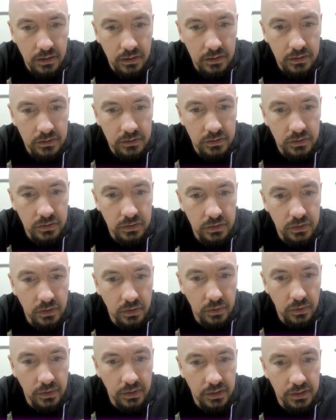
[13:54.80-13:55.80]

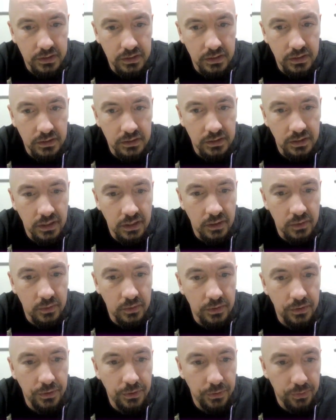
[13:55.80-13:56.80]
So this is now
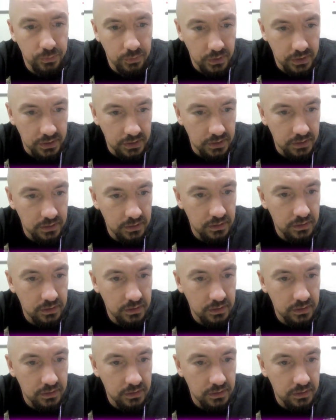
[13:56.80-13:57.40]
a 3.